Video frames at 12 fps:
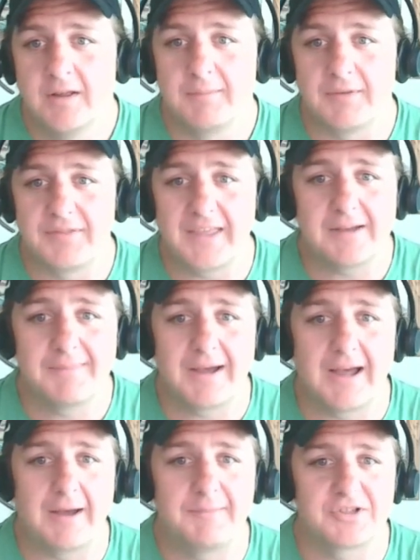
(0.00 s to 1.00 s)
but think about
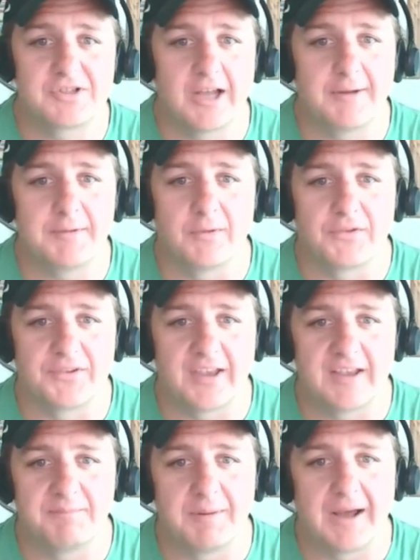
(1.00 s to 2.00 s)
how much time you will
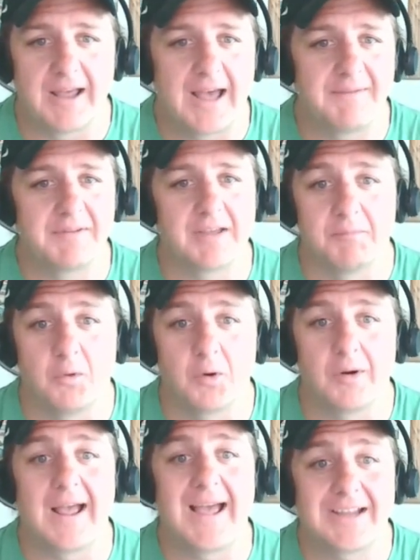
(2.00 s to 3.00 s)
save by having a
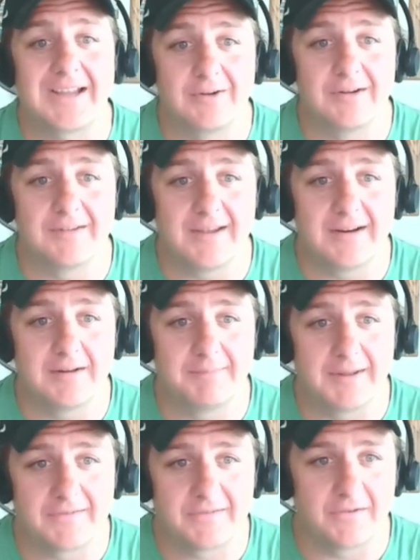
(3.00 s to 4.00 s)
more accurate
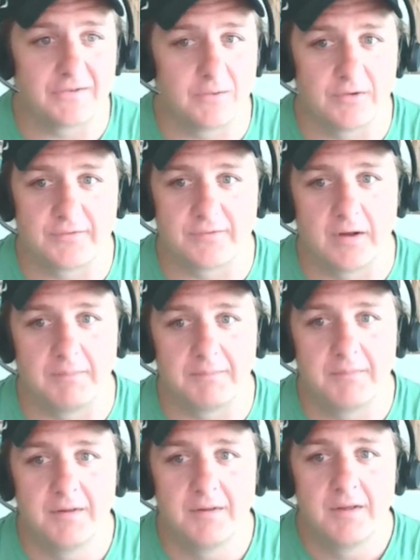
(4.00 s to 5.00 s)
database to source from.
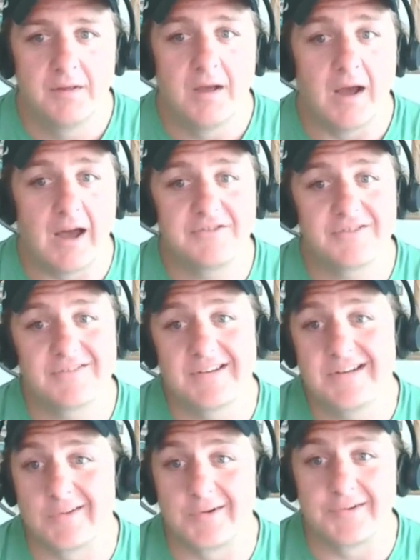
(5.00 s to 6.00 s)
I just
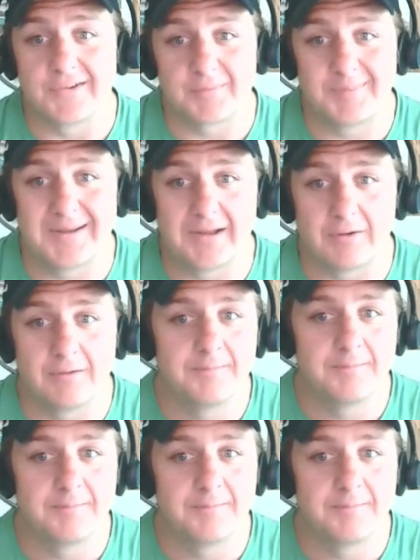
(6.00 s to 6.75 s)
need to learn to spell.